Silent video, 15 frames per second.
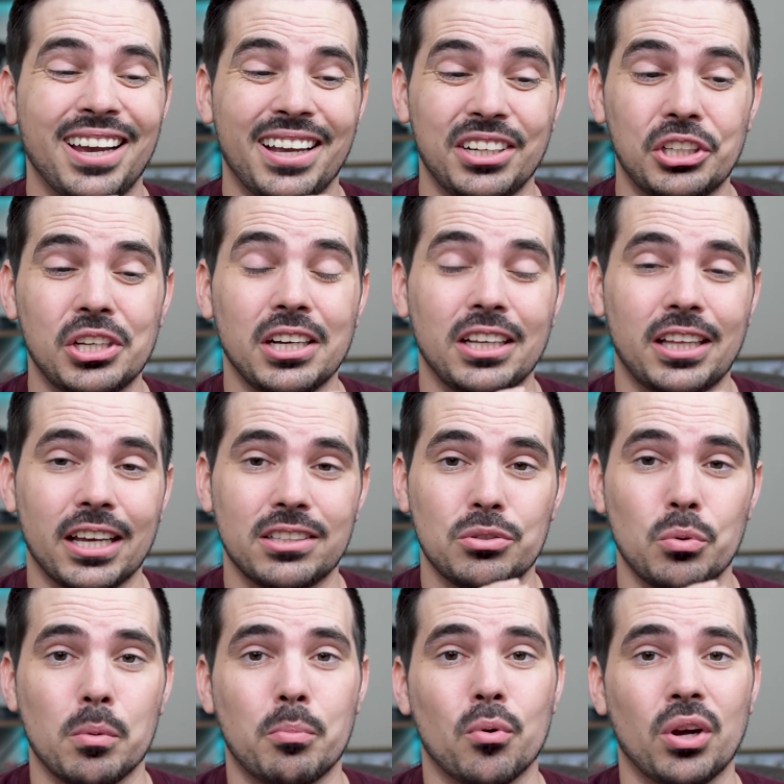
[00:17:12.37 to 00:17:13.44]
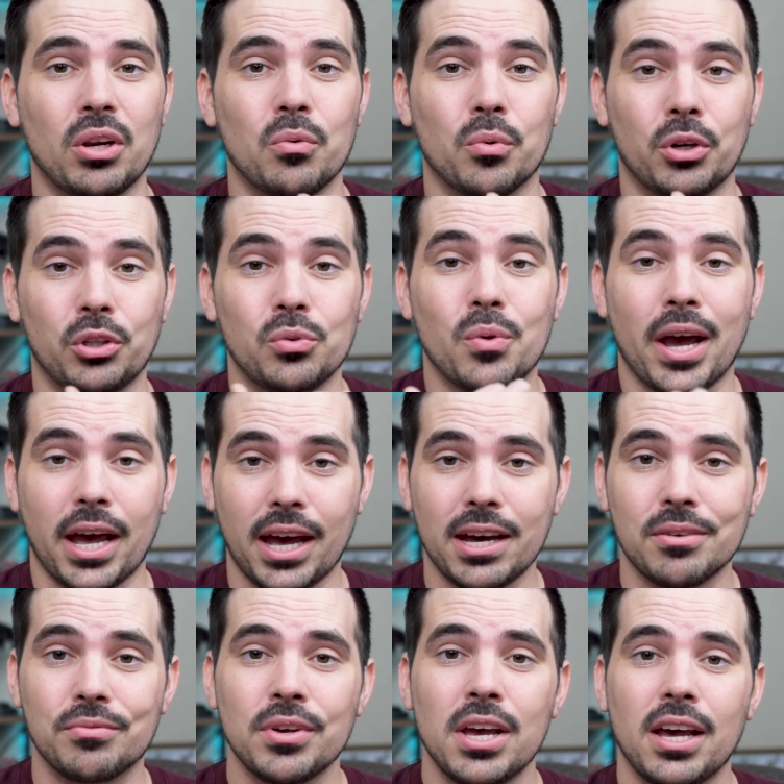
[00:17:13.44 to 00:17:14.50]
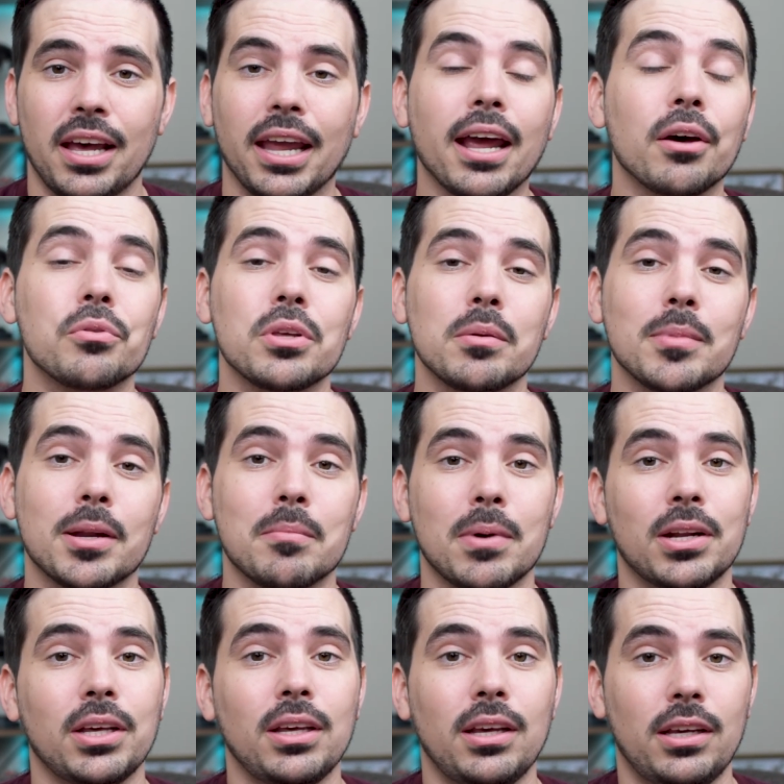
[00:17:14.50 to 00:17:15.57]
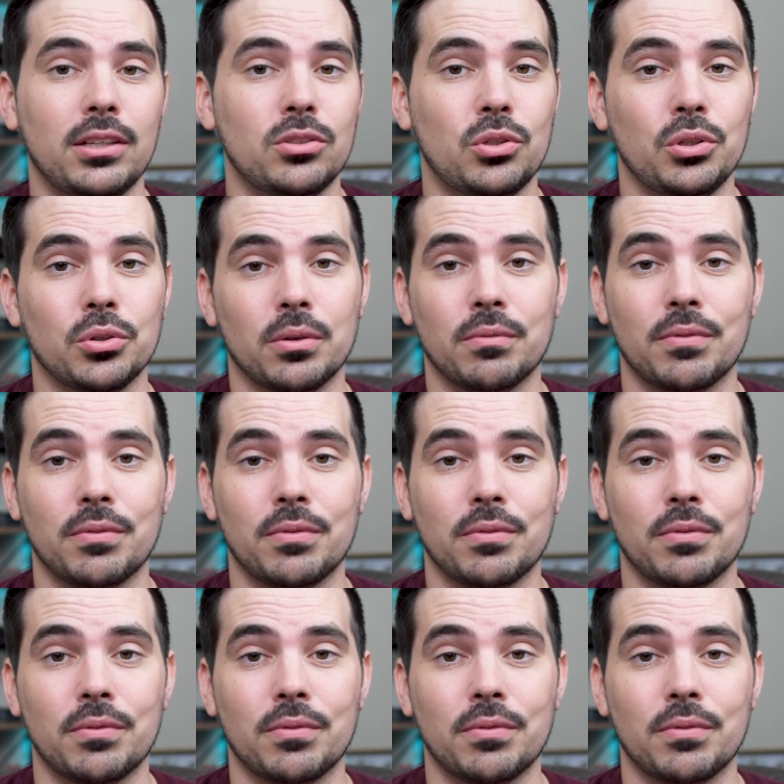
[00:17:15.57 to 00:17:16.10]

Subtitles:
and you can get to a point where you have a healthy amount of money into your